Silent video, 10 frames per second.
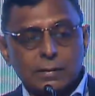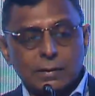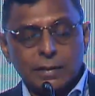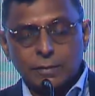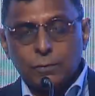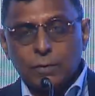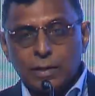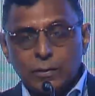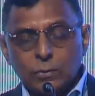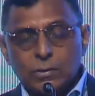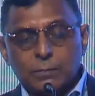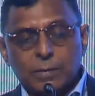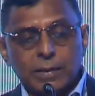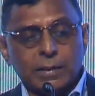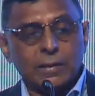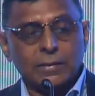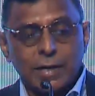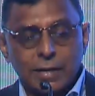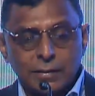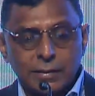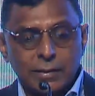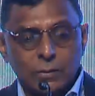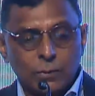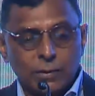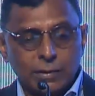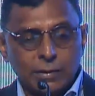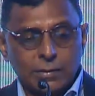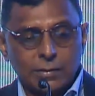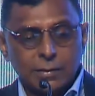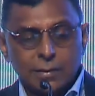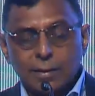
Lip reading: and therefore I used a particular strategy in doing this.